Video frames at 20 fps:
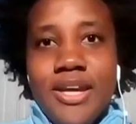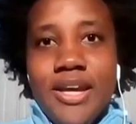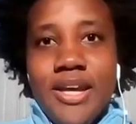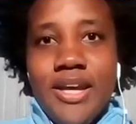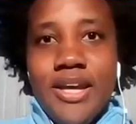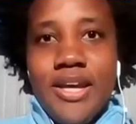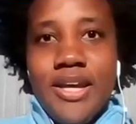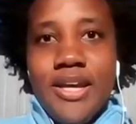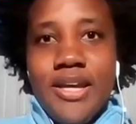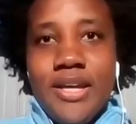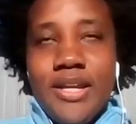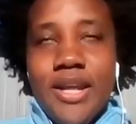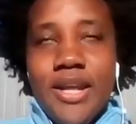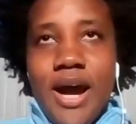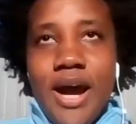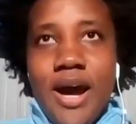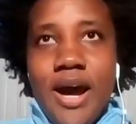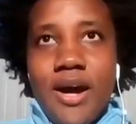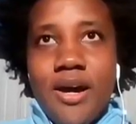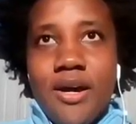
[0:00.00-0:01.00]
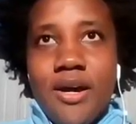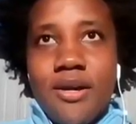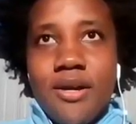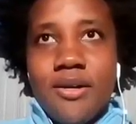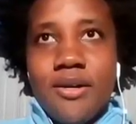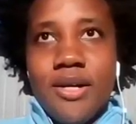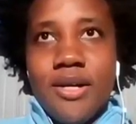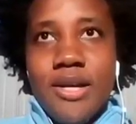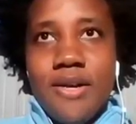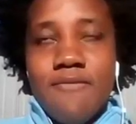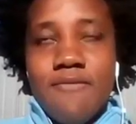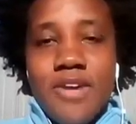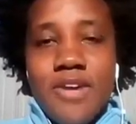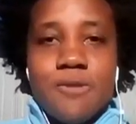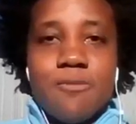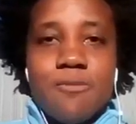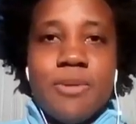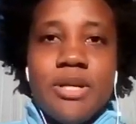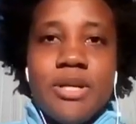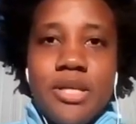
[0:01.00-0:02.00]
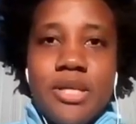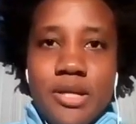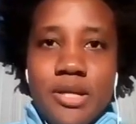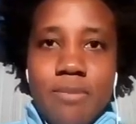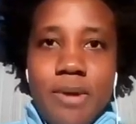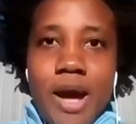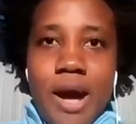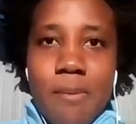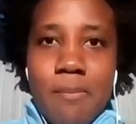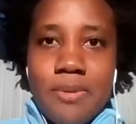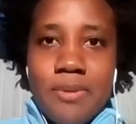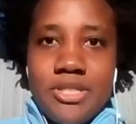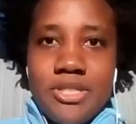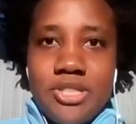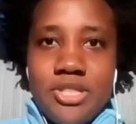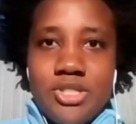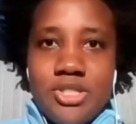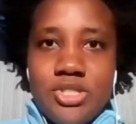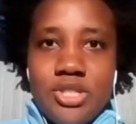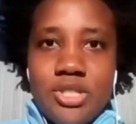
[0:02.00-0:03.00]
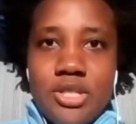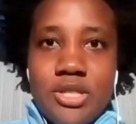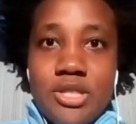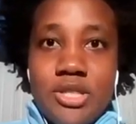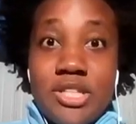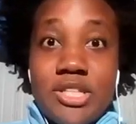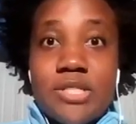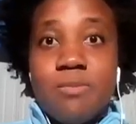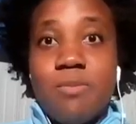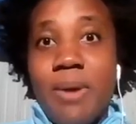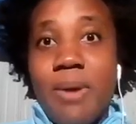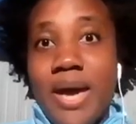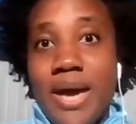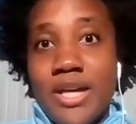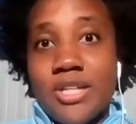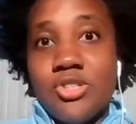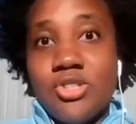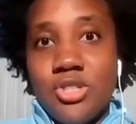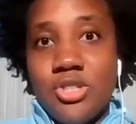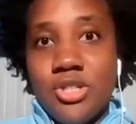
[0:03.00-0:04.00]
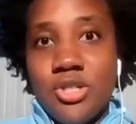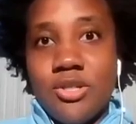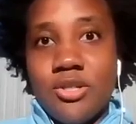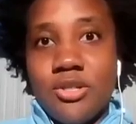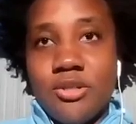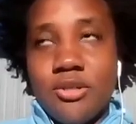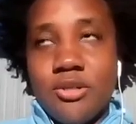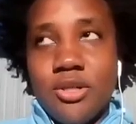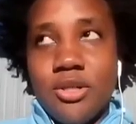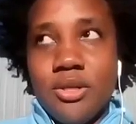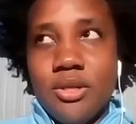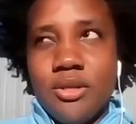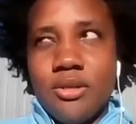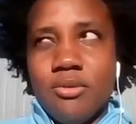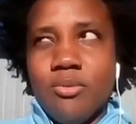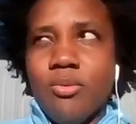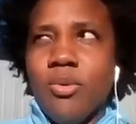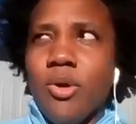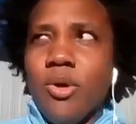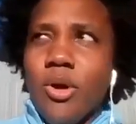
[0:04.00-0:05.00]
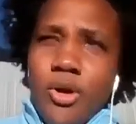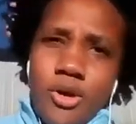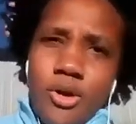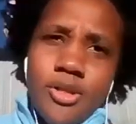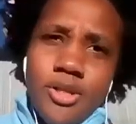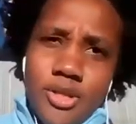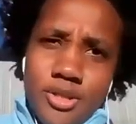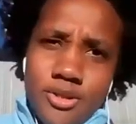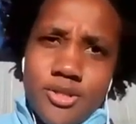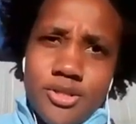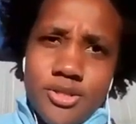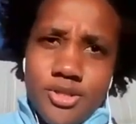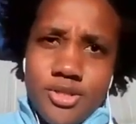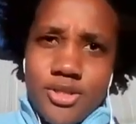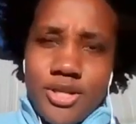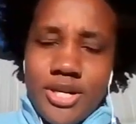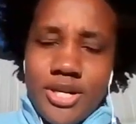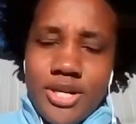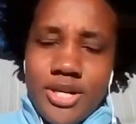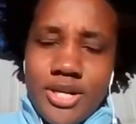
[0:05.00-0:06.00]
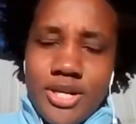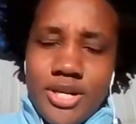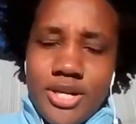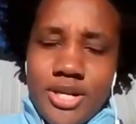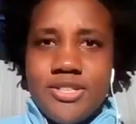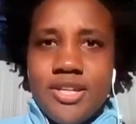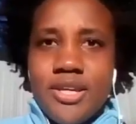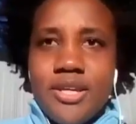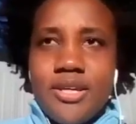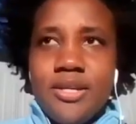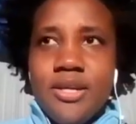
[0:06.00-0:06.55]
in our investment club competition this past year, earlier this year, I should say.